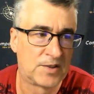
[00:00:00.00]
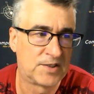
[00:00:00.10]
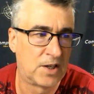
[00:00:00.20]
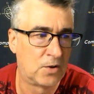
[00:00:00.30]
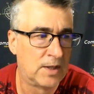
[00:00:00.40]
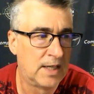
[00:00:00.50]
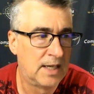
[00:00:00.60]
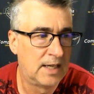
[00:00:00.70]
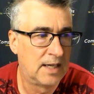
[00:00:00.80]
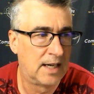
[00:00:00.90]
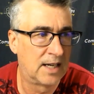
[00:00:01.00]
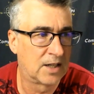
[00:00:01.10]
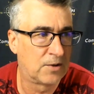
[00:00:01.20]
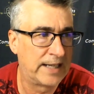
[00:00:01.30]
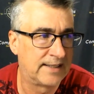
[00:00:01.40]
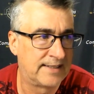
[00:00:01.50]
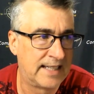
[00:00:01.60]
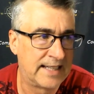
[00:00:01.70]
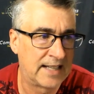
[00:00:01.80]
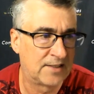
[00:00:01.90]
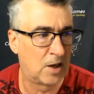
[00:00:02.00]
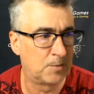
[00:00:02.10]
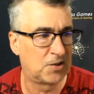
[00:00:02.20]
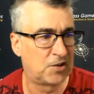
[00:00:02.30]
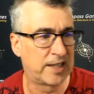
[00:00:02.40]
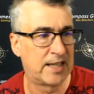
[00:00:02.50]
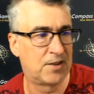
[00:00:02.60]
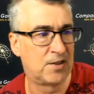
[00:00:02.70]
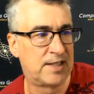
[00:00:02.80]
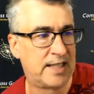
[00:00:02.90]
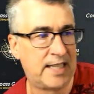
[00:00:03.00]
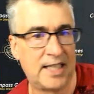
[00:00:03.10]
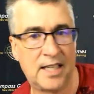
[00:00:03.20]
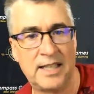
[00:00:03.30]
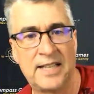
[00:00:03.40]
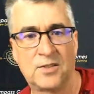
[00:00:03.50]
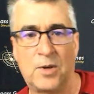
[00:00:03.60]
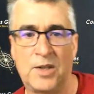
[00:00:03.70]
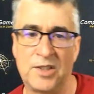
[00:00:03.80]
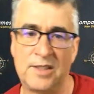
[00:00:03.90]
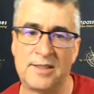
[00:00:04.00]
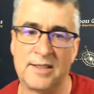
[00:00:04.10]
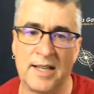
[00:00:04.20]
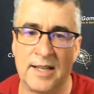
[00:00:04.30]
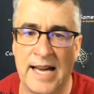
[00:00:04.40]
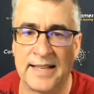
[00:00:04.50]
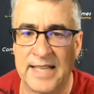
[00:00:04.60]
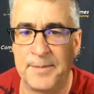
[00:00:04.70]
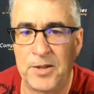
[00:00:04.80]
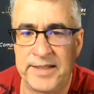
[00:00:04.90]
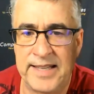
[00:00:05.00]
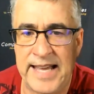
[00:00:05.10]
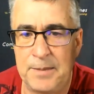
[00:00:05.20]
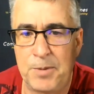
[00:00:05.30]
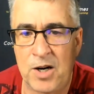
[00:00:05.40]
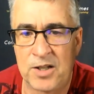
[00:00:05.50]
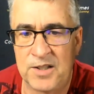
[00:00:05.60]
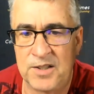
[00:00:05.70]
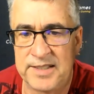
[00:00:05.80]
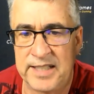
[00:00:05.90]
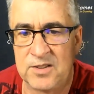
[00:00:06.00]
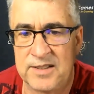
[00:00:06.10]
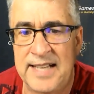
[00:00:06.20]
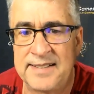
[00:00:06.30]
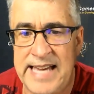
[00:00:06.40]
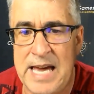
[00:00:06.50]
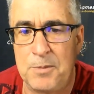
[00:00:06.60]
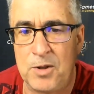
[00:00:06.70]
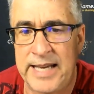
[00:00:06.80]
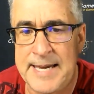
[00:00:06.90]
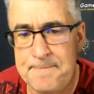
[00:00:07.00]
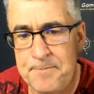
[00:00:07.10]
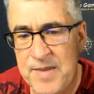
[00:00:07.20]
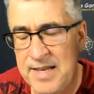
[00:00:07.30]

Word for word: So uh, great to see that. So I'm just checking if there's any uh, last questions. Uh, asking about Danny Parker's Hitler's Last Gamble game.